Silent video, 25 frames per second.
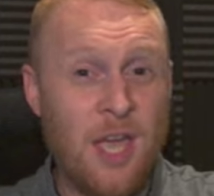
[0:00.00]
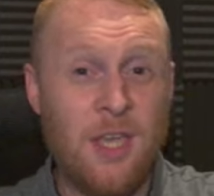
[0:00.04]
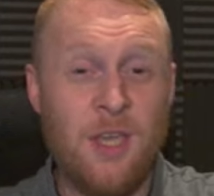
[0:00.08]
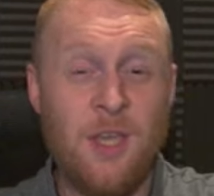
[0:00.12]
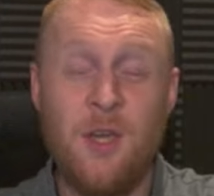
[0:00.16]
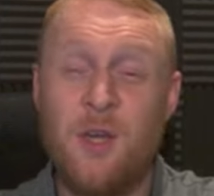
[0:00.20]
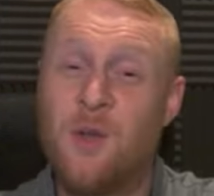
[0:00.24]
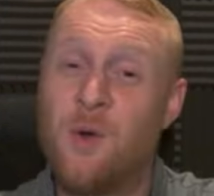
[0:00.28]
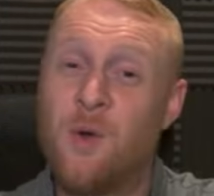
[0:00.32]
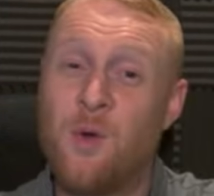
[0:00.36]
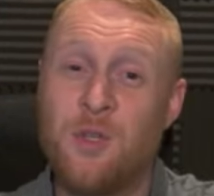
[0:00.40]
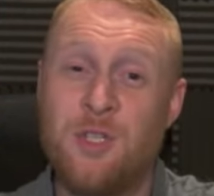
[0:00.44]

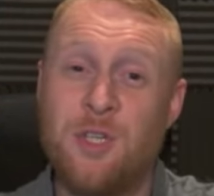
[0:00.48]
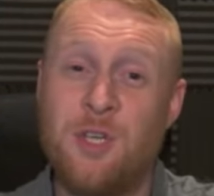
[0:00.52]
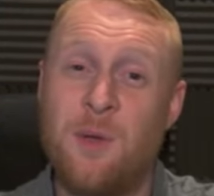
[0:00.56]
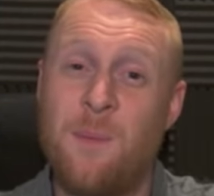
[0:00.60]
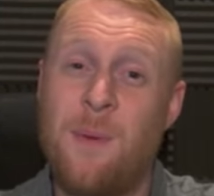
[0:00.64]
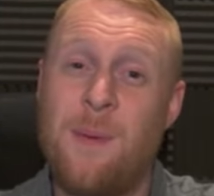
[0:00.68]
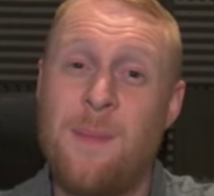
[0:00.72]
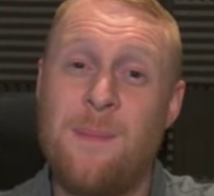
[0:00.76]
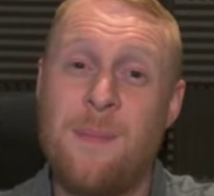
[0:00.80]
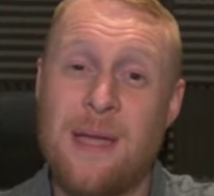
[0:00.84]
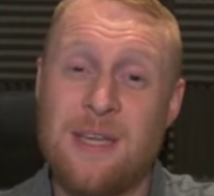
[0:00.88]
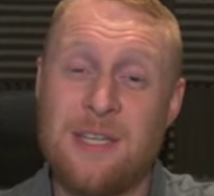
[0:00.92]
You can also
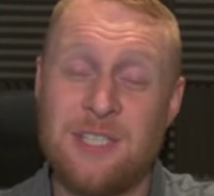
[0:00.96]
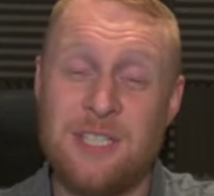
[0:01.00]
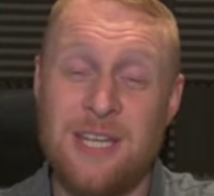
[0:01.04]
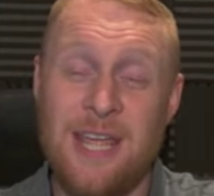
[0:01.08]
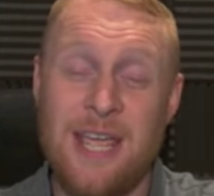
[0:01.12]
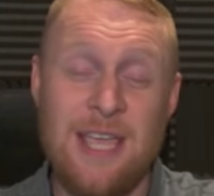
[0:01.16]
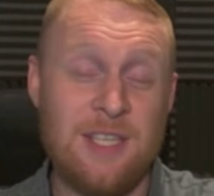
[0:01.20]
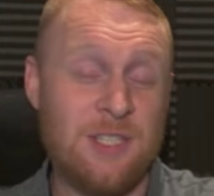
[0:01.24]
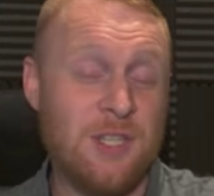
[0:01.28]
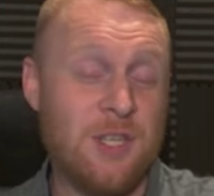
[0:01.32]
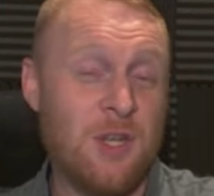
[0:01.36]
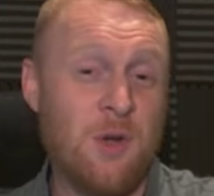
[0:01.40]
be matched
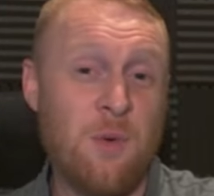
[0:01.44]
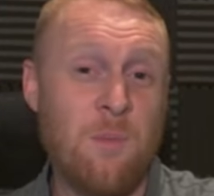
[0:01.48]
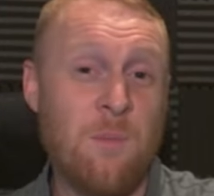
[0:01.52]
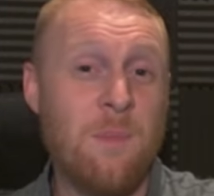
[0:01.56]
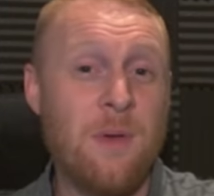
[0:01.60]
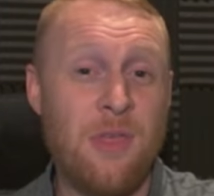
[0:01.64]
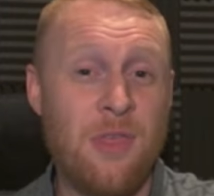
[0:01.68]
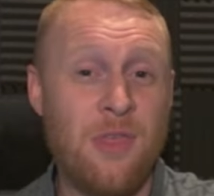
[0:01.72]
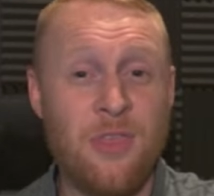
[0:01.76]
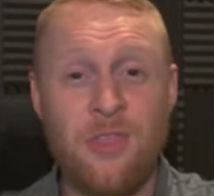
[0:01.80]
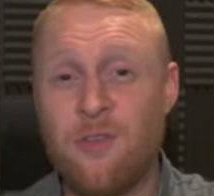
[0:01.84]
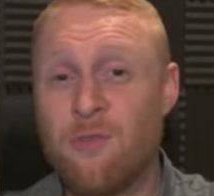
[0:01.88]
against the
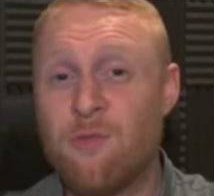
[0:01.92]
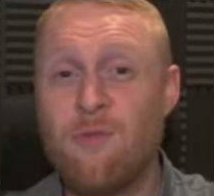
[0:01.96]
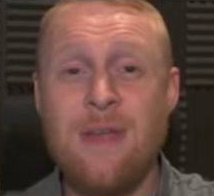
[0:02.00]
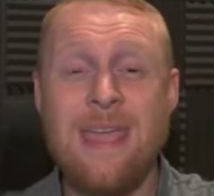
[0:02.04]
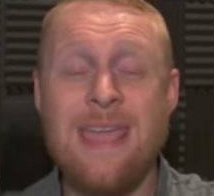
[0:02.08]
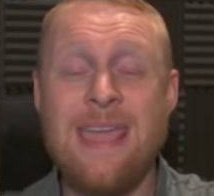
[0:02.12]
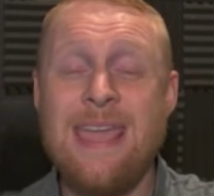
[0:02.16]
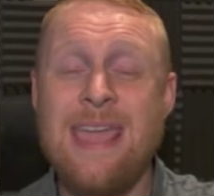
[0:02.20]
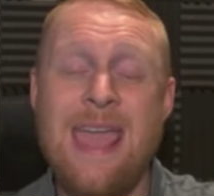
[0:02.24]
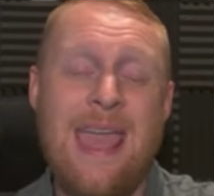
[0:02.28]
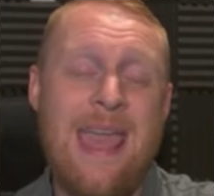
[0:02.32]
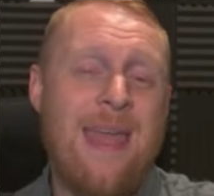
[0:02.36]
number
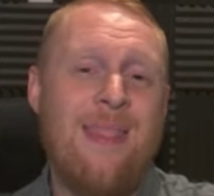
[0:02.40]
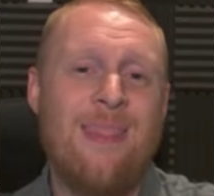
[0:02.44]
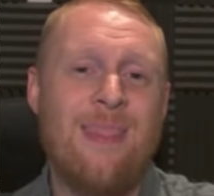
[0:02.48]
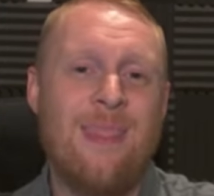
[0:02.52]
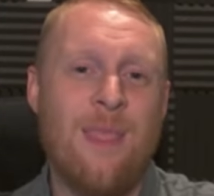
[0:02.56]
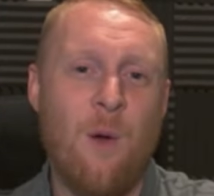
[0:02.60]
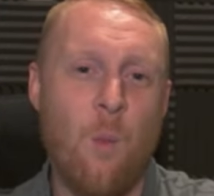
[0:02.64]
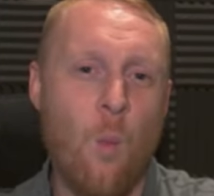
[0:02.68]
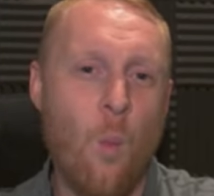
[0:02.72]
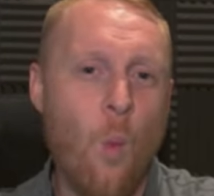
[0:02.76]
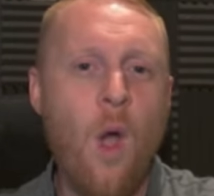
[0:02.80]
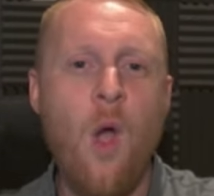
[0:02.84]
three in
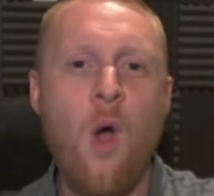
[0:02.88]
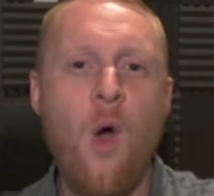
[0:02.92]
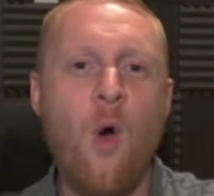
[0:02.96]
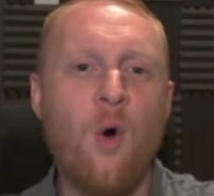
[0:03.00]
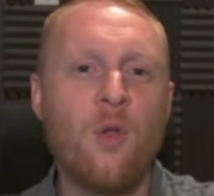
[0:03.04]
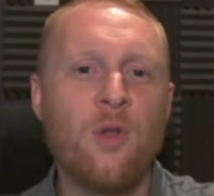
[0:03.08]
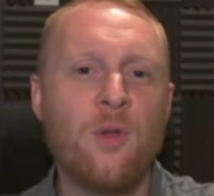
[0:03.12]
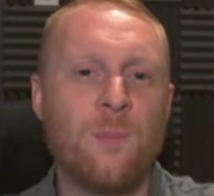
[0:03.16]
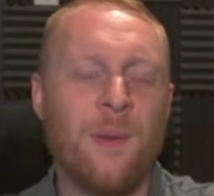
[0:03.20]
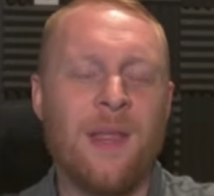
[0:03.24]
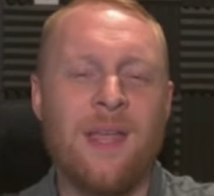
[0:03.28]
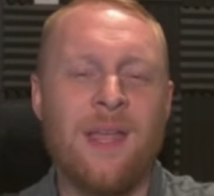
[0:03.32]
the
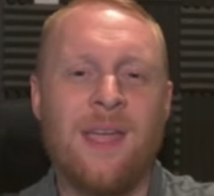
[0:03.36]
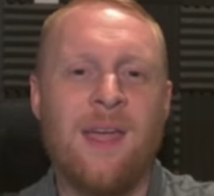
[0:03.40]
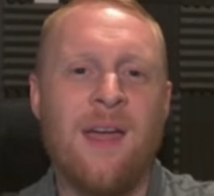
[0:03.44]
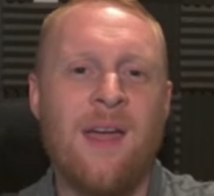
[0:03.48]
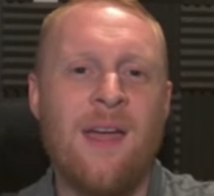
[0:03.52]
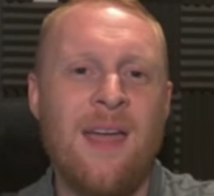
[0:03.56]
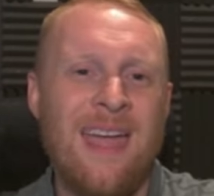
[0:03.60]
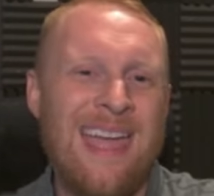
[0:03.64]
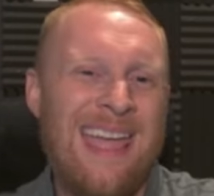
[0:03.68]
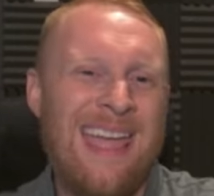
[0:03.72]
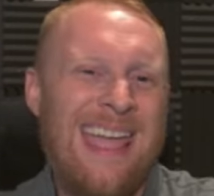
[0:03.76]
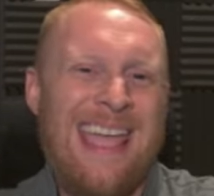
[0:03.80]
world player,
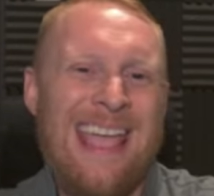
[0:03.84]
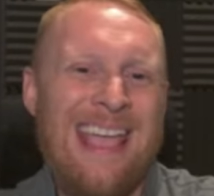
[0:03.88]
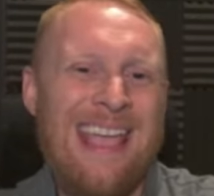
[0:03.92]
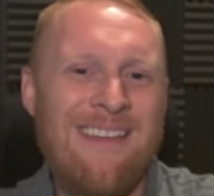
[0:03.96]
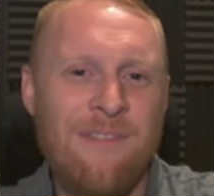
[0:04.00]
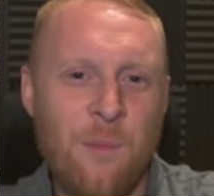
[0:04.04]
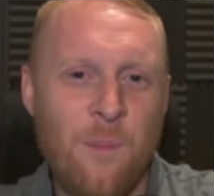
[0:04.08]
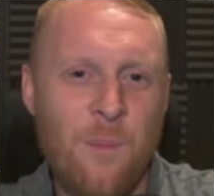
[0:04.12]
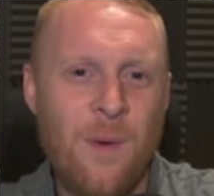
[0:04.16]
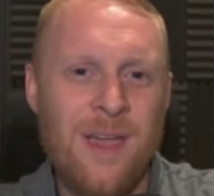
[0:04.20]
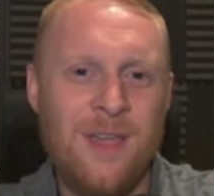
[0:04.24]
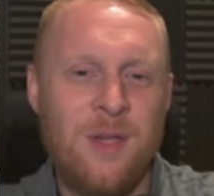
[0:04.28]

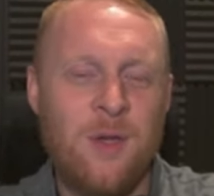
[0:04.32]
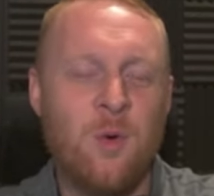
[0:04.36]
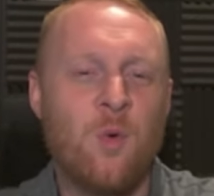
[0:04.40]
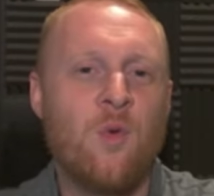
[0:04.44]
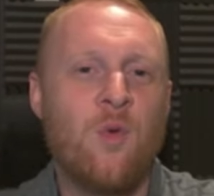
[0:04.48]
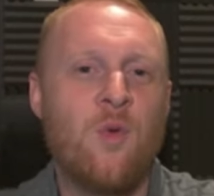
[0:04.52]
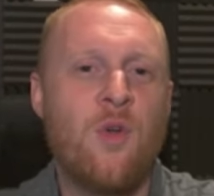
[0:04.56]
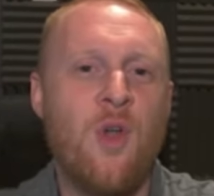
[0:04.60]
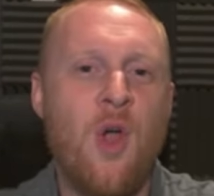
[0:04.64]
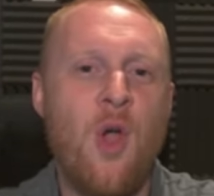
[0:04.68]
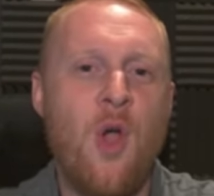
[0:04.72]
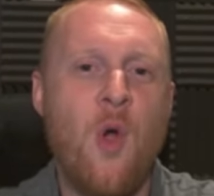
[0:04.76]
even when you're
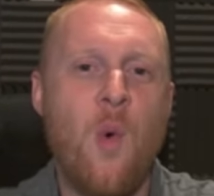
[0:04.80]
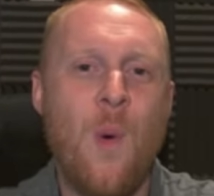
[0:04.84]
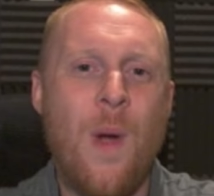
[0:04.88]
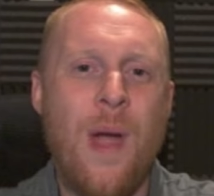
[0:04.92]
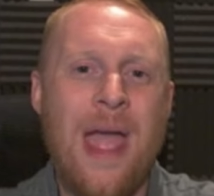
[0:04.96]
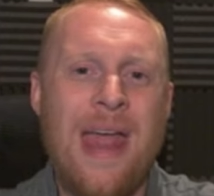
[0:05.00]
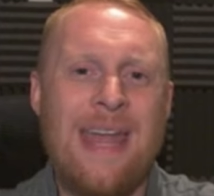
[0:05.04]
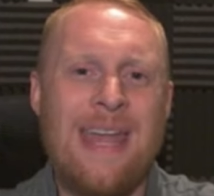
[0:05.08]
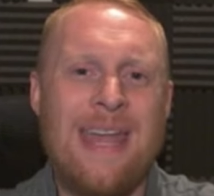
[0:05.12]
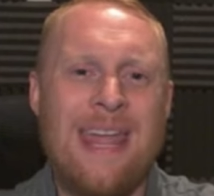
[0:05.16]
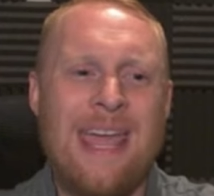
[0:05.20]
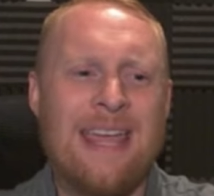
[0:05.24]

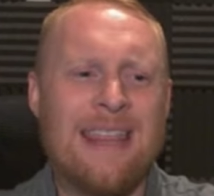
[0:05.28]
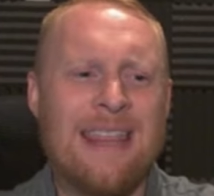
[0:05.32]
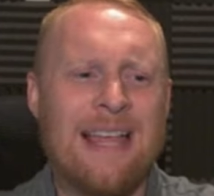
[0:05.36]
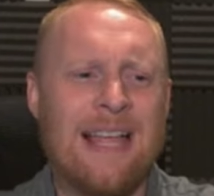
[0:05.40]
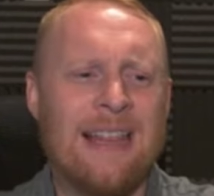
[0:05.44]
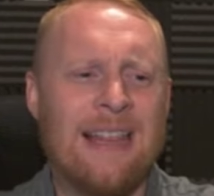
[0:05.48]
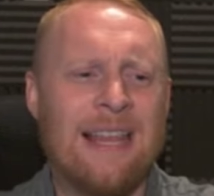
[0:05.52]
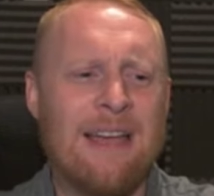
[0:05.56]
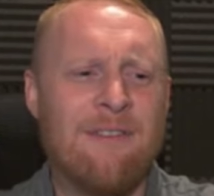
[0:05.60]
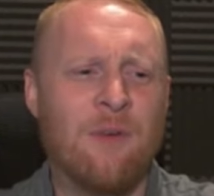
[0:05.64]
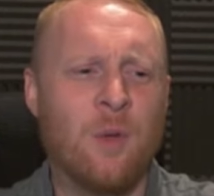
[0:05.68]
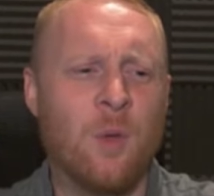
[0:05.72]
nowhere near
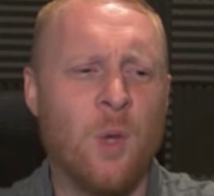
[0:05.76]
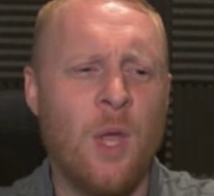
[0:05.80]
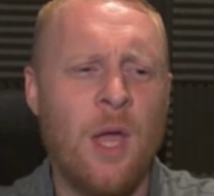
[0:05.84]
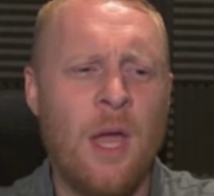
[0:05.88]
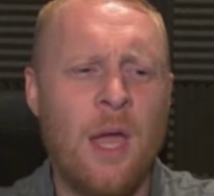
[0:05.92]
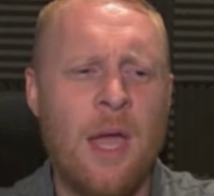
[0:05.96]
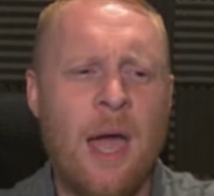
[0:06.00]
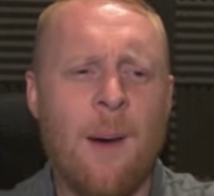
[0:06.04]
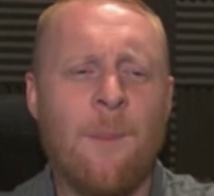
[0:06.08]
that level.